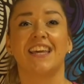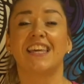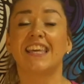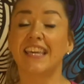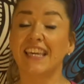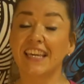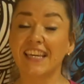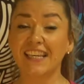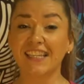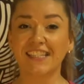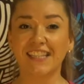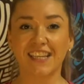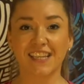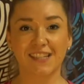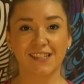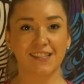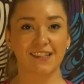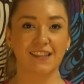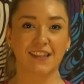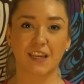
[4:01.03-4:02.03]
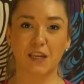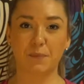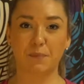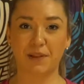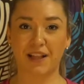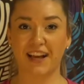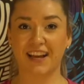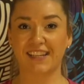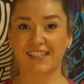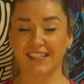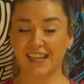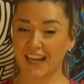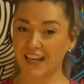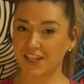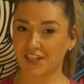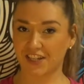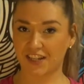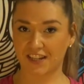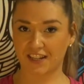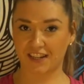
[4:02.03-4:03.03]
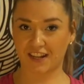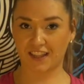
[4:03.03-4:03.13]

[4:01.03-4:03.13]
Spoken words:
Ease into the applied tension.